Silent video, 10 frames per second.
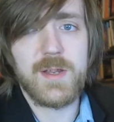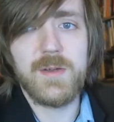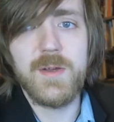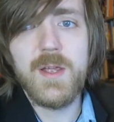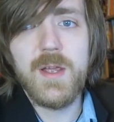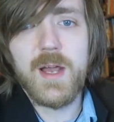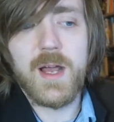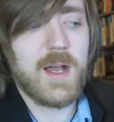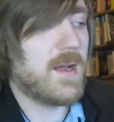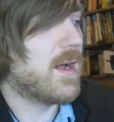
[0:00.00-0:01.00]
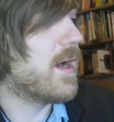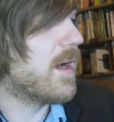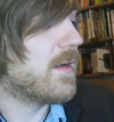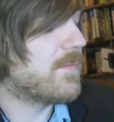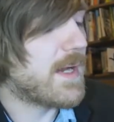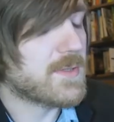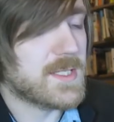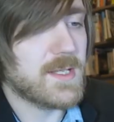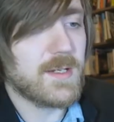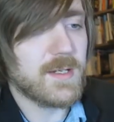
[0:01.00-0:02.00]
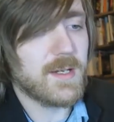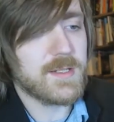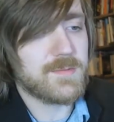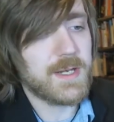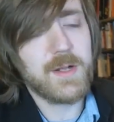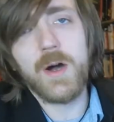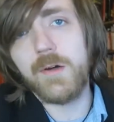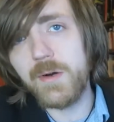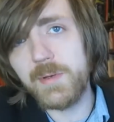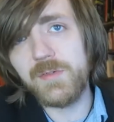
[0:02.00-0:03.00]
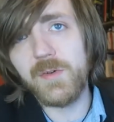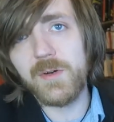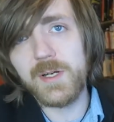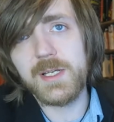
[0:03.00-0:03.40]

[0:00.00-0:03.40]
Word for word: So uh, uh, Ralston has written horror before,